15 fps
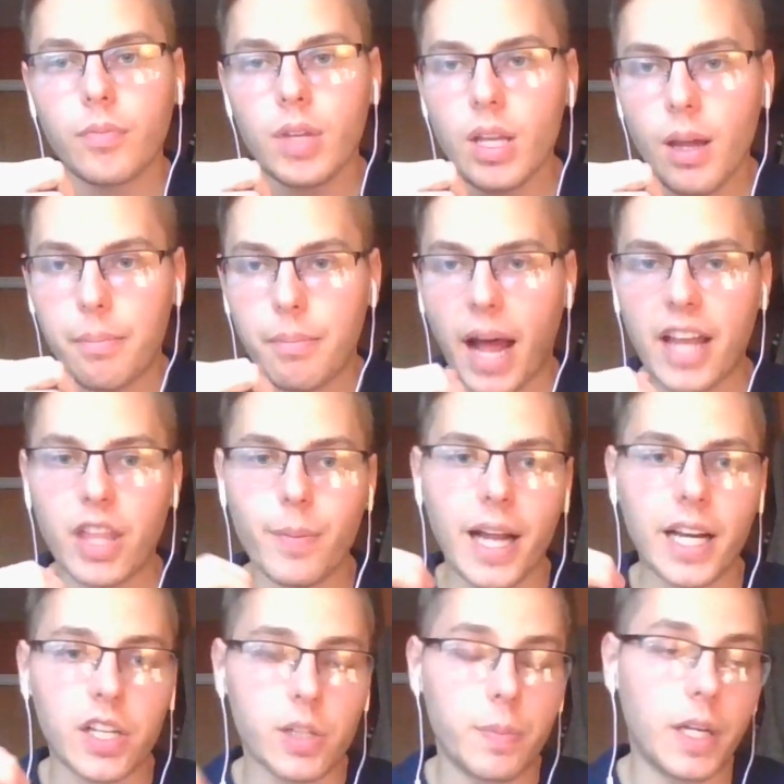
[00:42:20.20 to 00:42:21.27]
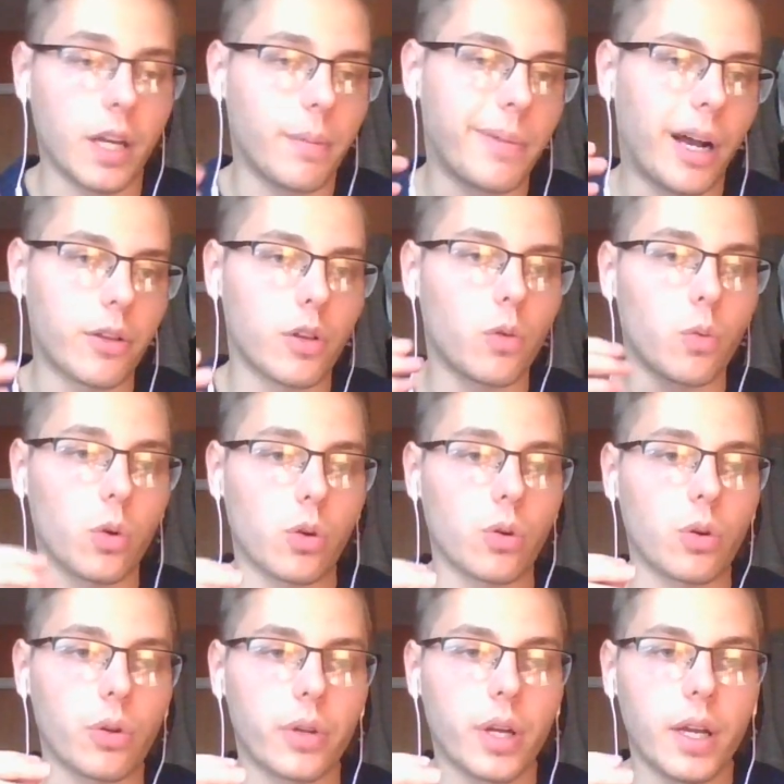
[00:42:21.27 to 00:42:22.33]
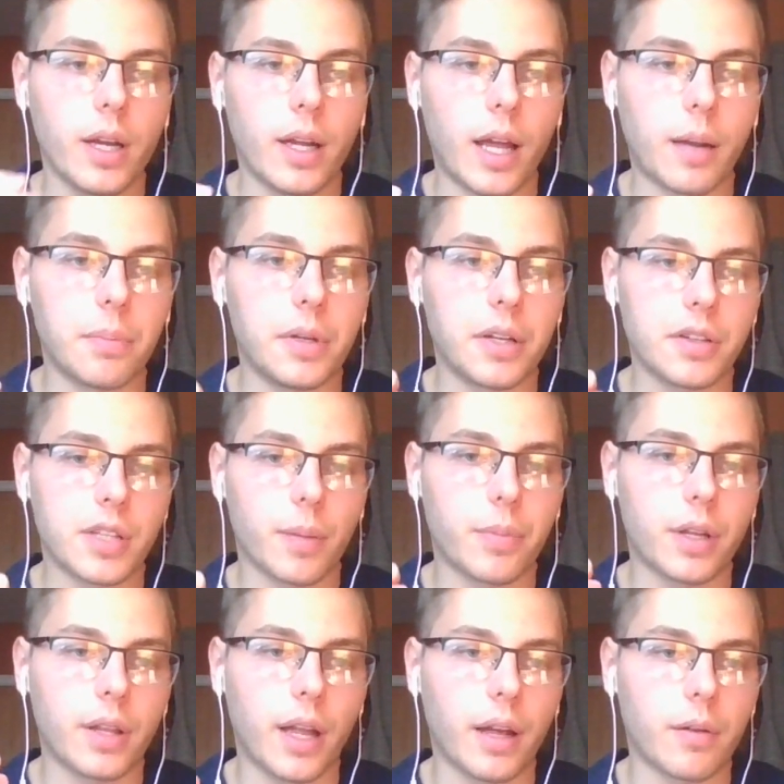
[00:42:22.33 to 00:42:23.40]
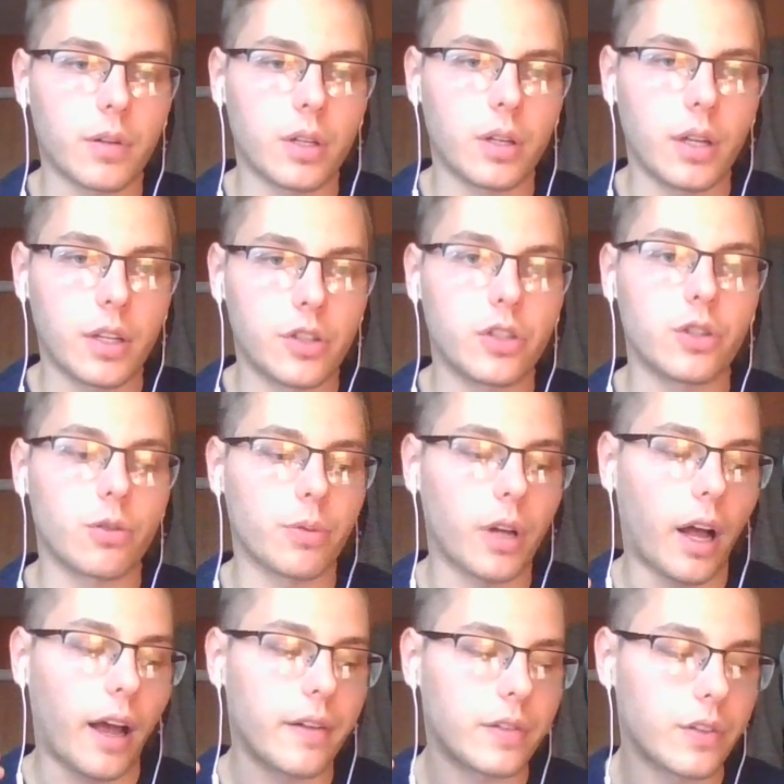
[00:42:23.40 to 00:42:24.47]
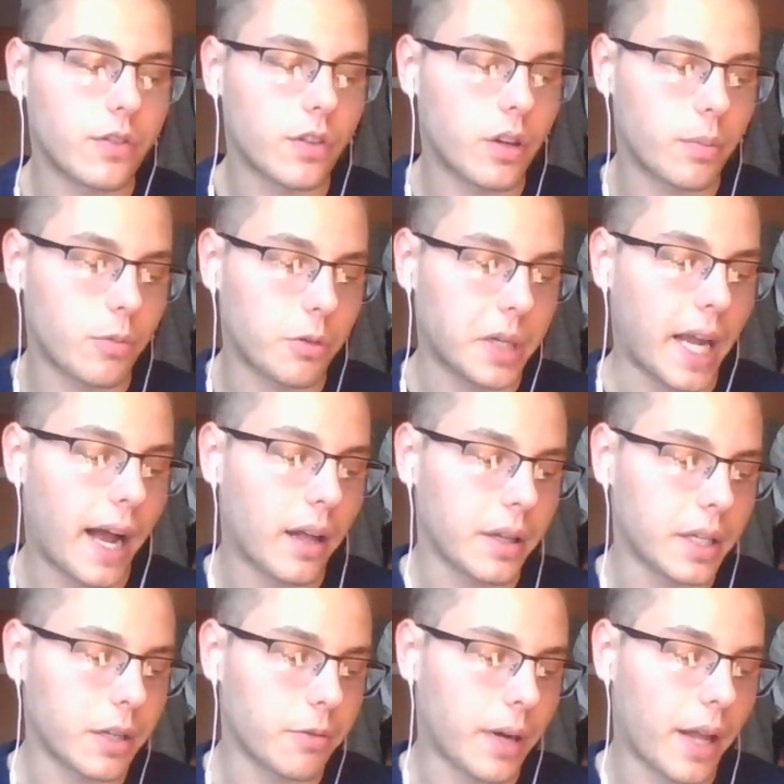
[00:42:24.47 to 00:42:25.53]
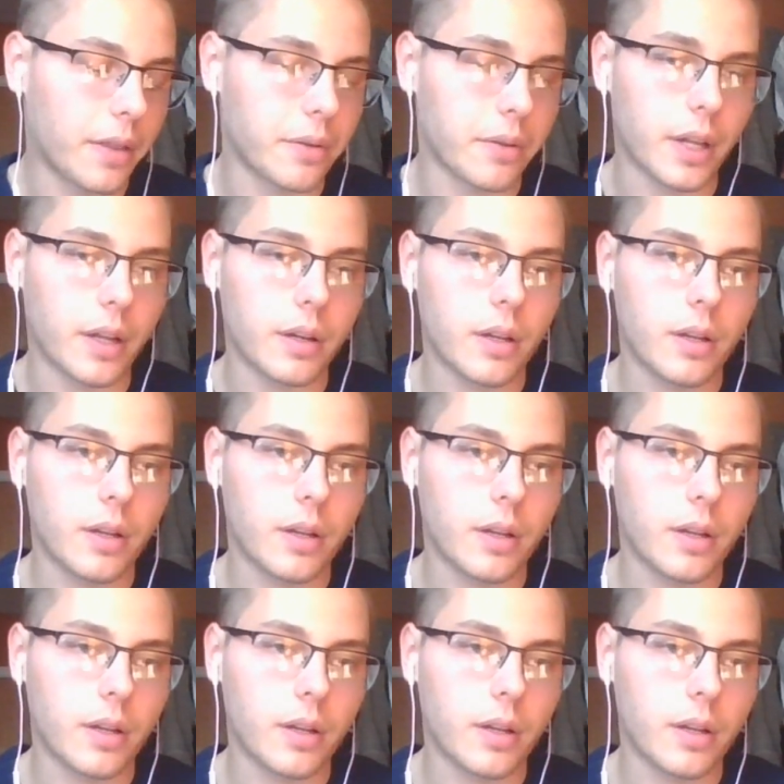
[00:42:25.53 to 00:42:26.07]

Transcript: mathematics being about the world and being something that is derived from reality rather than